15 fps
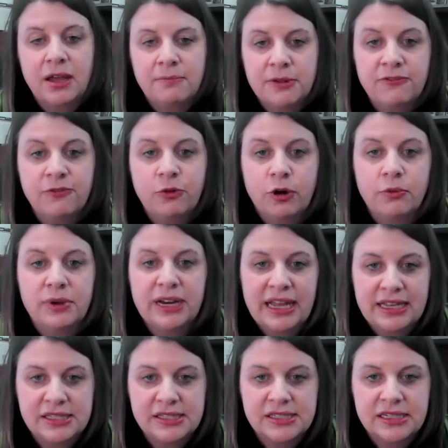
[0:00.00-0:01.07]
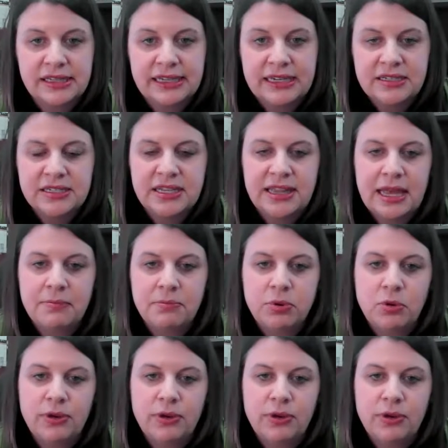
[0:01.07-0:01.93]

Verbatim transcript: before it would escalate to that